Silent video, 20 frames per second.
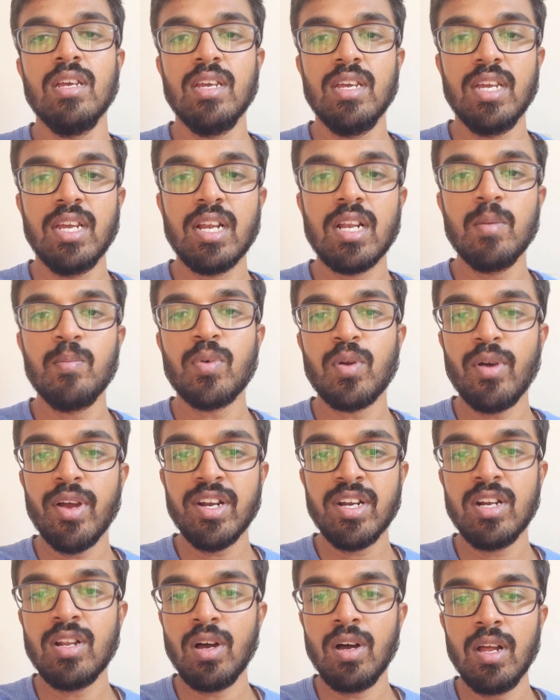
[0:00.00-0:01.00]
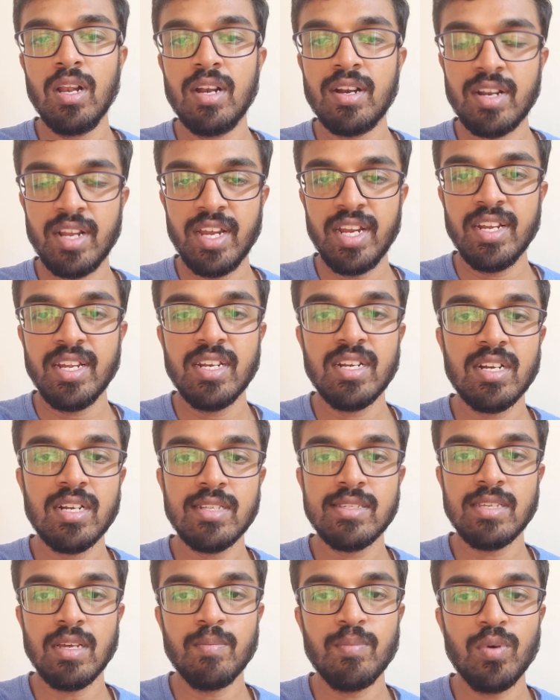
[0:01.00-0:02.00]
It will provide it all, right? And it will
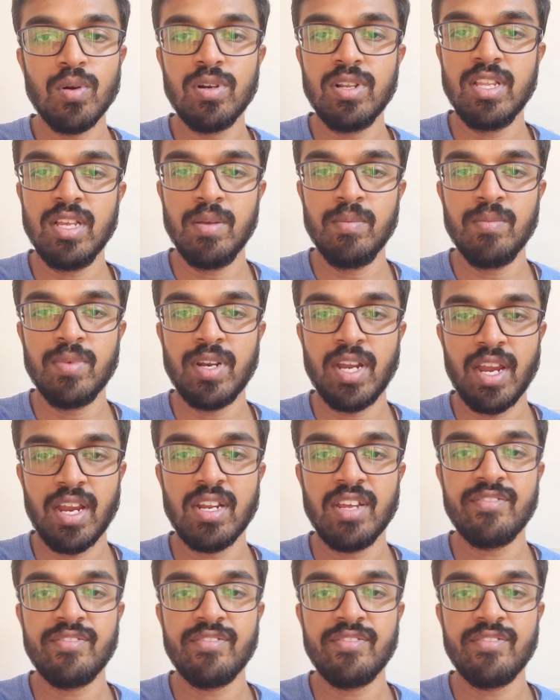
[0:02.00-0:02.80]
support them, right?